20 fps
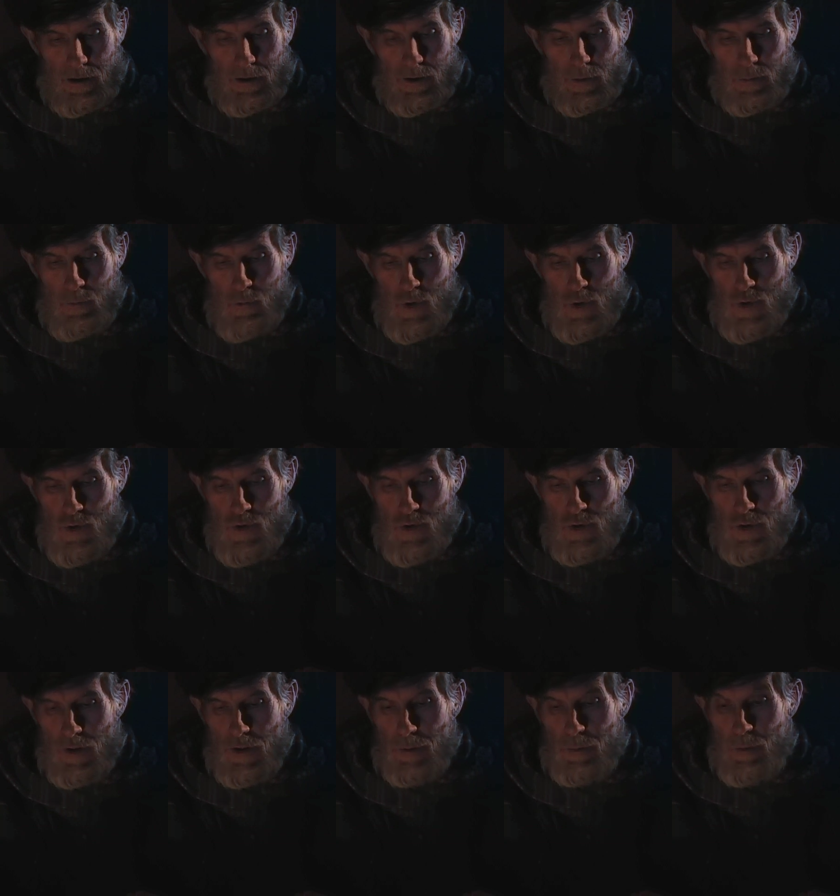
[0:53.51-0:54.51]
The
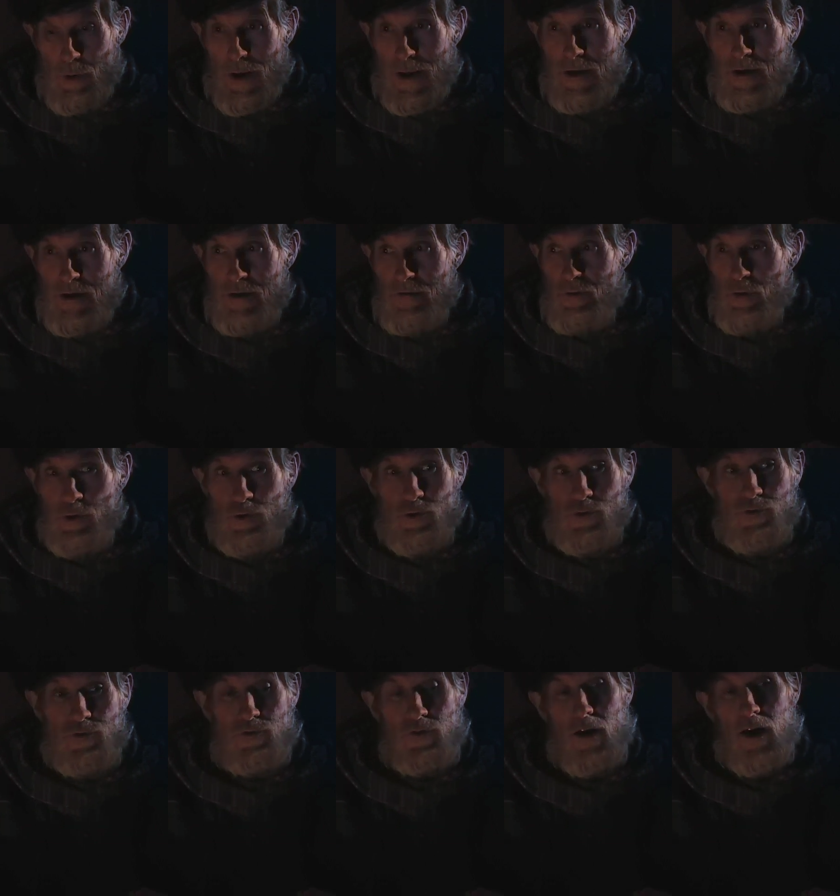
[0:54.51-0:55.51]
moon on the breast of the
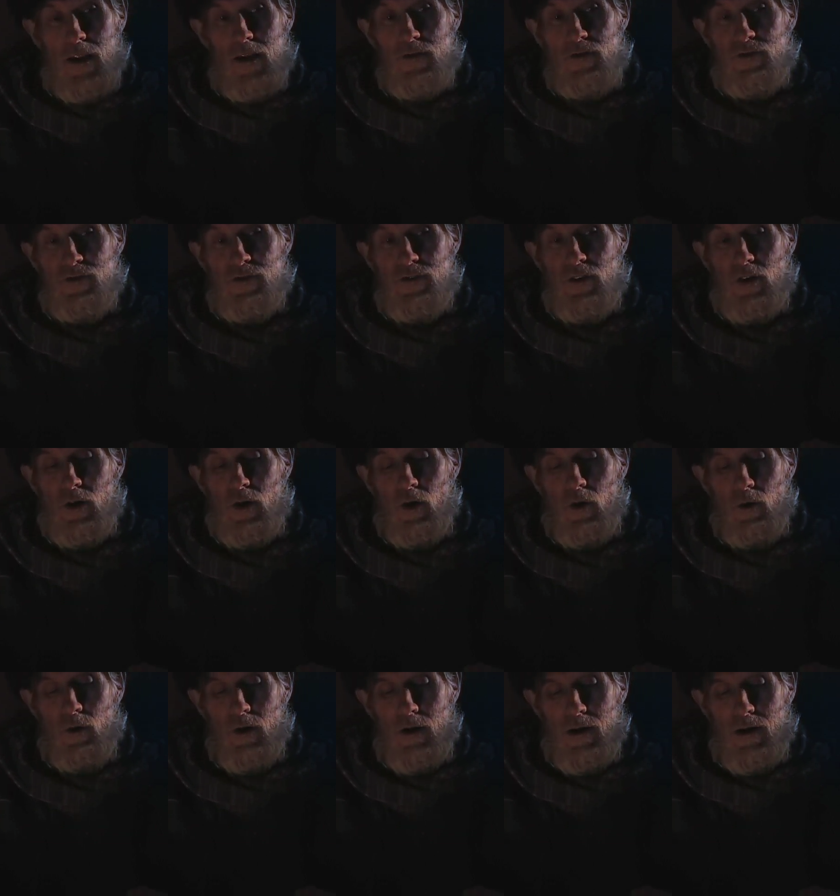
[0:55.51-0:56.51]
new-fallen
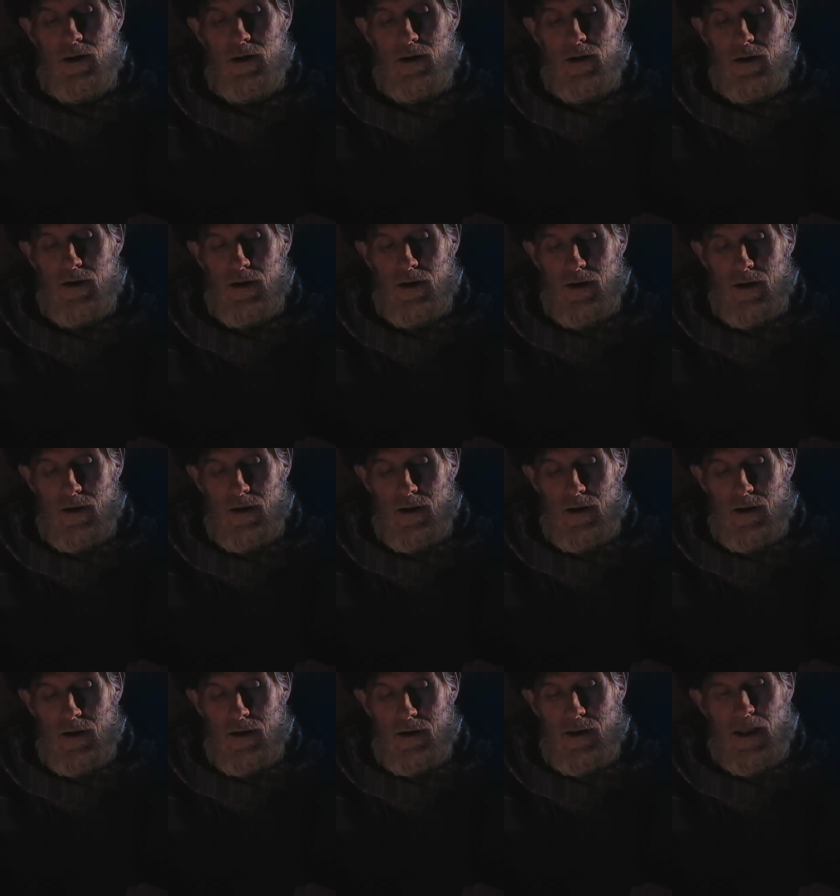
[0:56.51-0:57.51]
snow
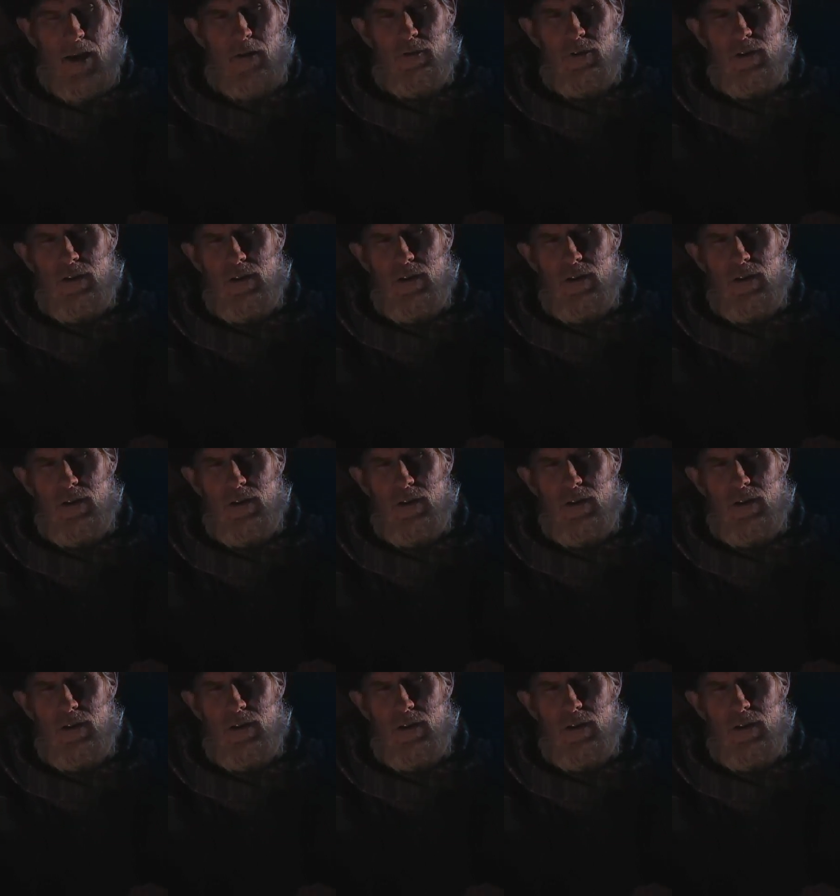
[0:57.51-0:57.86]
gave the